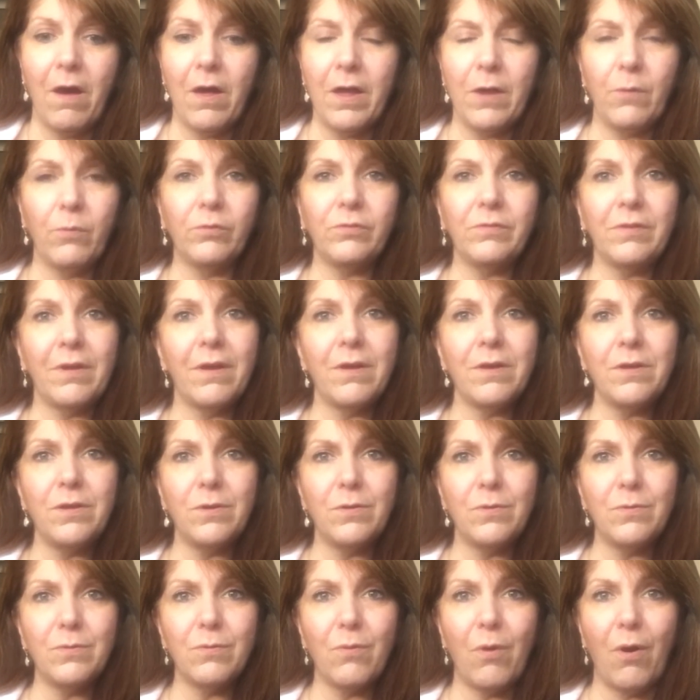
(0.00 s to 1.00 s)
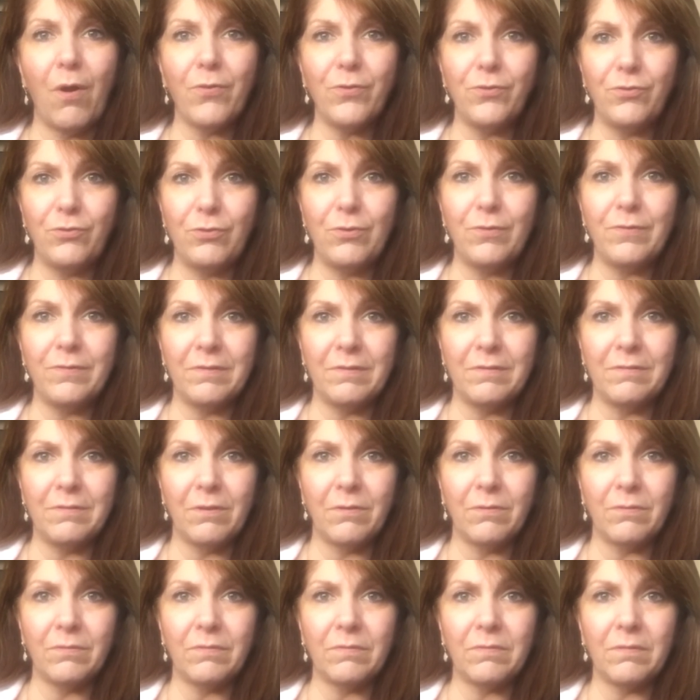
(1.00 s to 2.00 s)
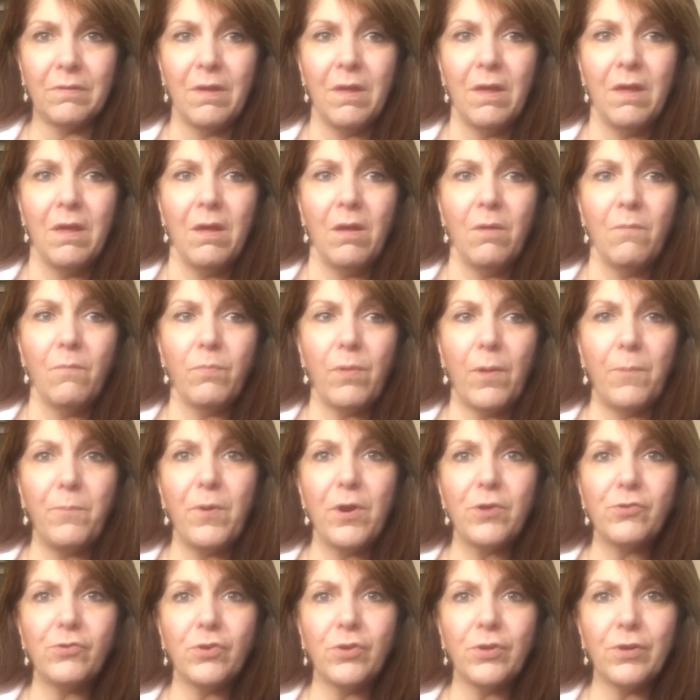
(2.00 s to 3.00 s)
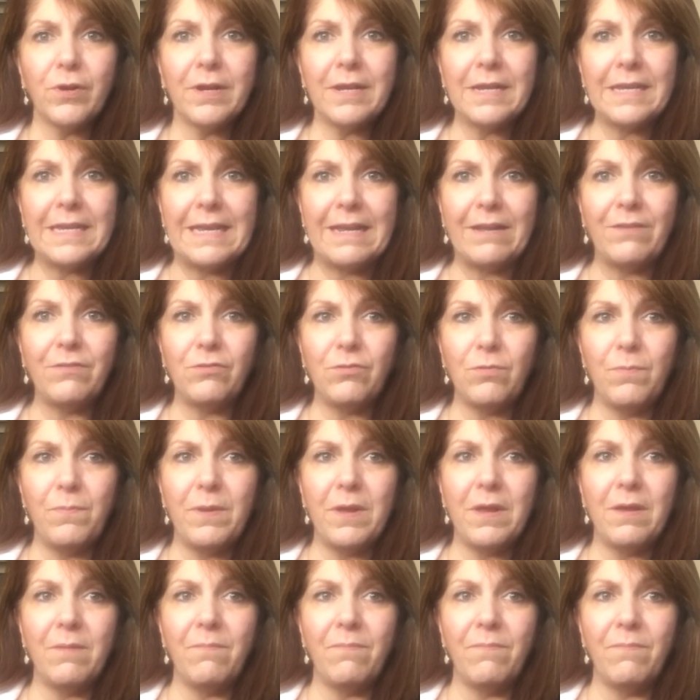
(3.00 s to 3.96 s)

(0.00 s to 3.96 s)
It will tell you all the do's and don'ts. Blood pressure needs to be